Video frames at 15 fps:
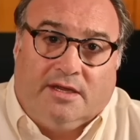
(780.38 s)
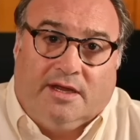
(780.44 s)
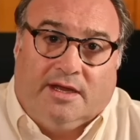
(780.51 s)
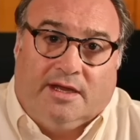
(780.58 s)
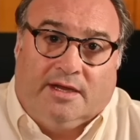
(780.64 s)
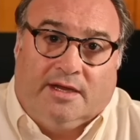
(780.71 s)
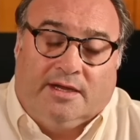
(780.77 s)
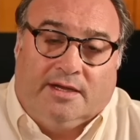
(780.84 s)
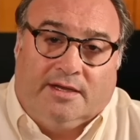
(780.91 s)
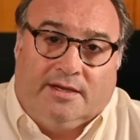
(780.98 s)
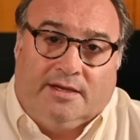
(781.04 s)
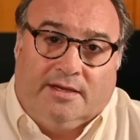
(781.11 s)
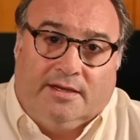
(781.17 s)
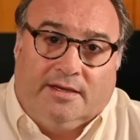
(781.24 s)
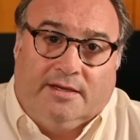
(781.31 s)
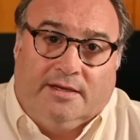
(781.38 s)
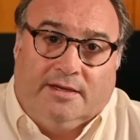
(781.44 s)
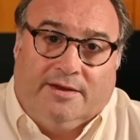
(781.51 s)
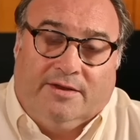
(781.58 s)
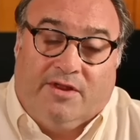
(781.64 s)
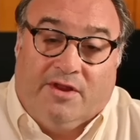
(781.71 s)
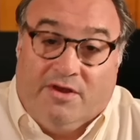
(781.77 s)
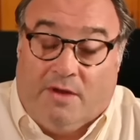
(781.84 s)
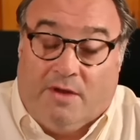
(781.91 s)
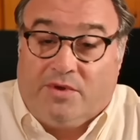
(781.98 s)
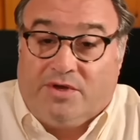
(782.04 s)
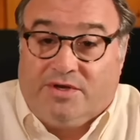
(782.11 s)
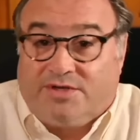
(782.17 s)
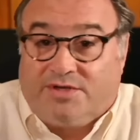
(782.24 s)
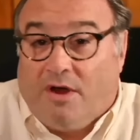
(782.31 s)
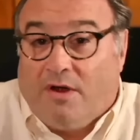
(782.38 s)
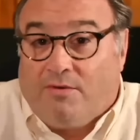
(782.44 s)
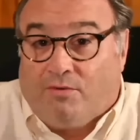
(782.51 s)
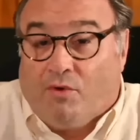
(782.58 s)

And the numbers are